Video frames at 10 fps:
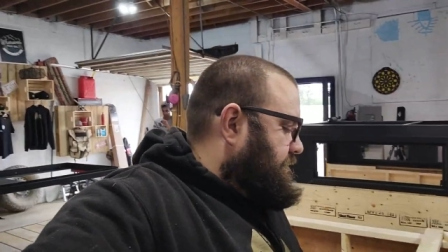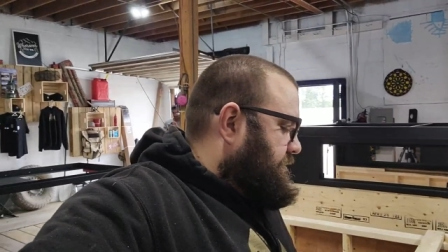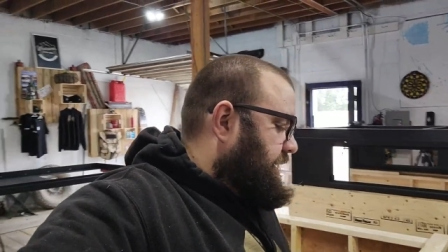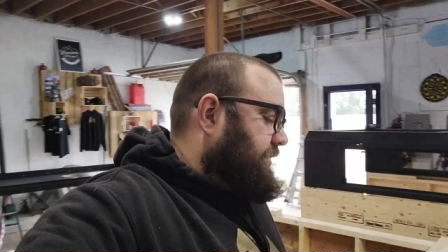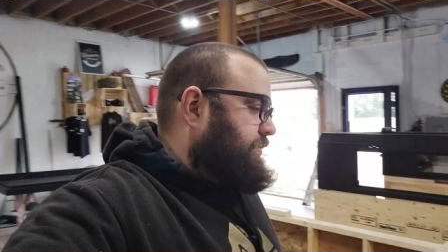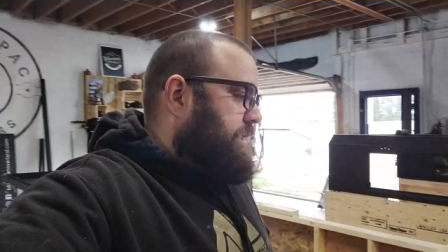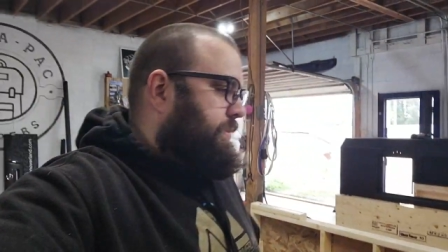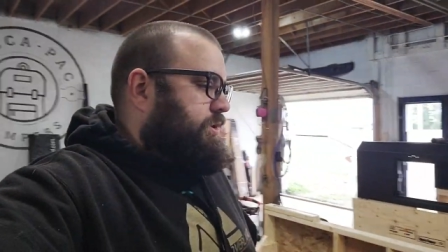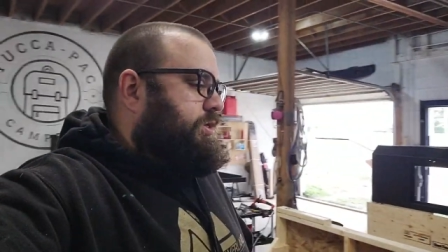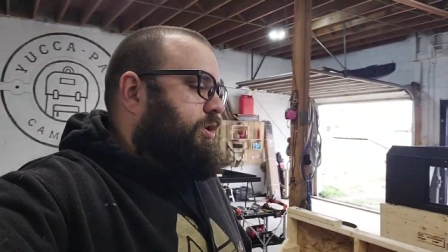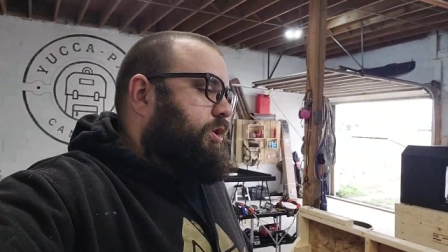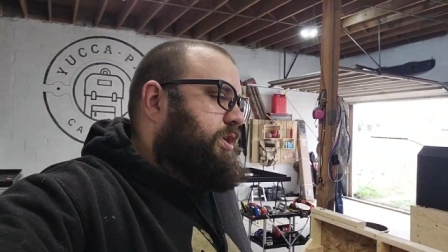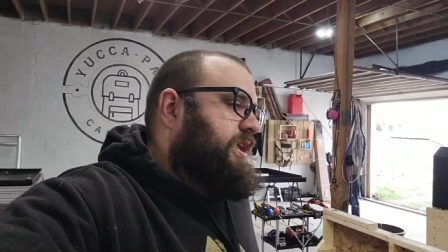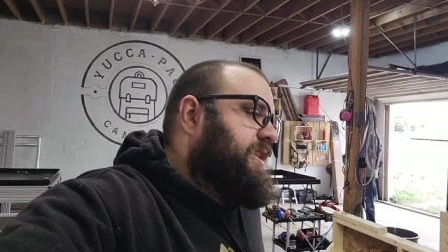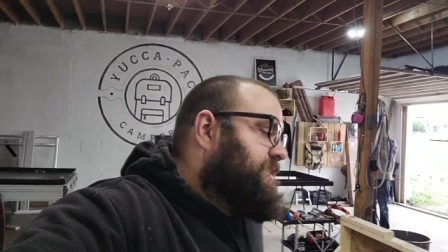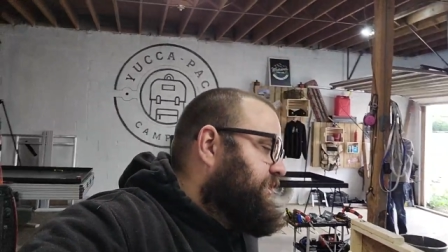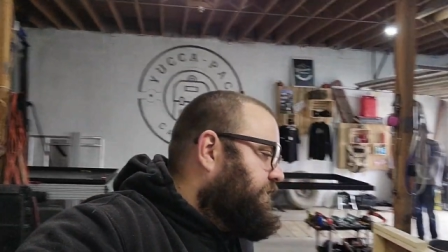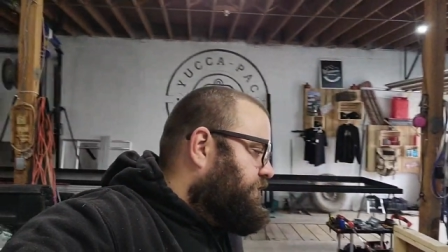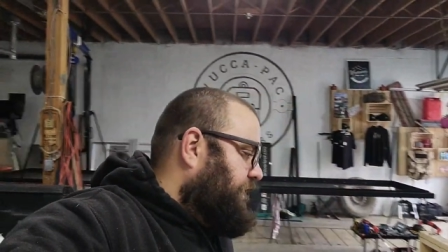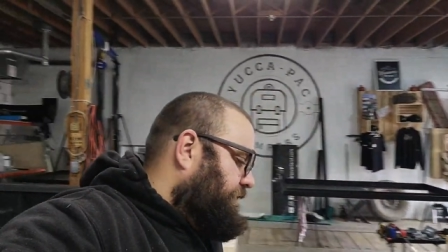Uh, September 3rd to
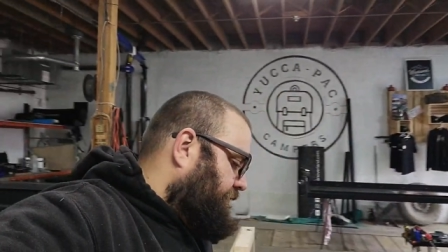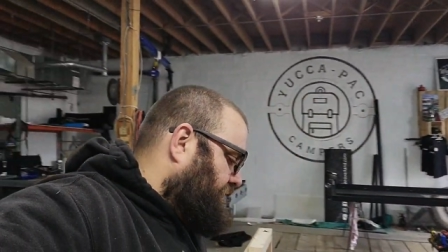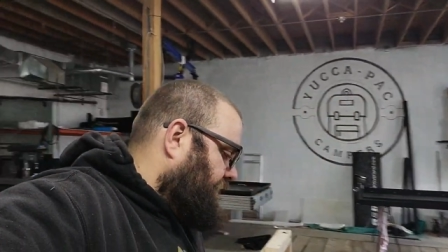5th